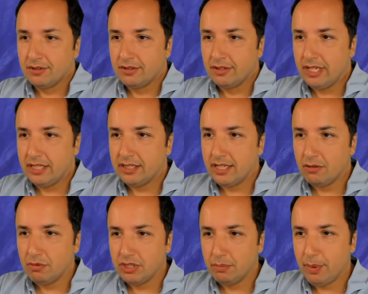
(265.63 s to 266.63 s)
Let's take
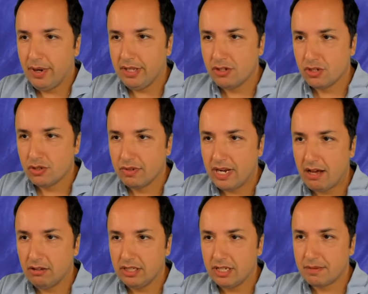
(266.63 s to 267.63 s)
with the pawn. So
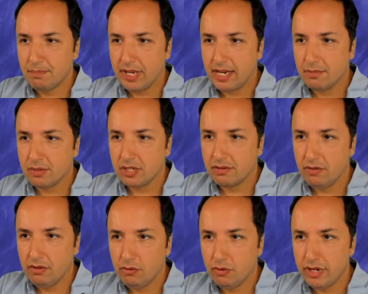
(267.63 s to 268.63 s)
now this becomes a
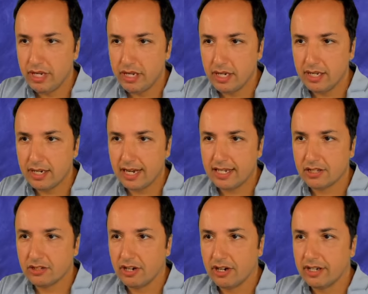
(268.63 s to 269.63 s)
really nice
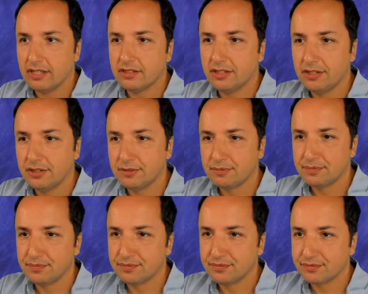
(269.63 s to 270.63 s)
target.
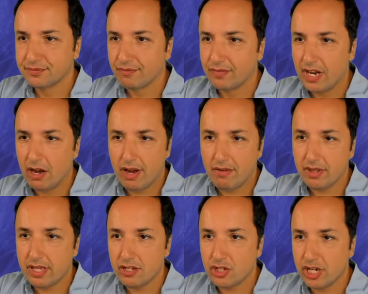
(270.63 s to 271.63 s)
Now
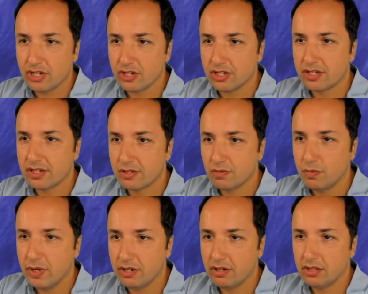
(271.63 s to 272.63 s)
everything changes.
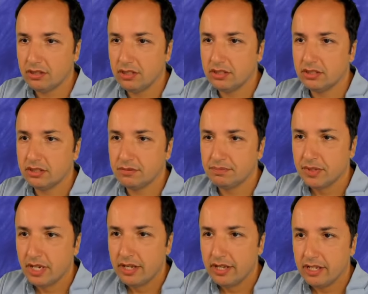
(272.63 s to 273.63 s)
We are not
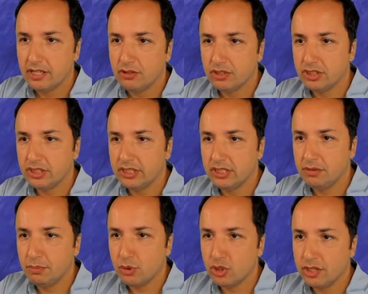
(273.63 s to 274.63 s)
interested in
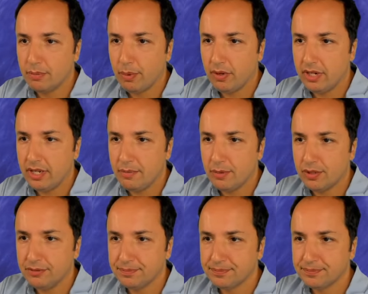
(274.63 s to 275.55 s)
pushing the pawn anymore.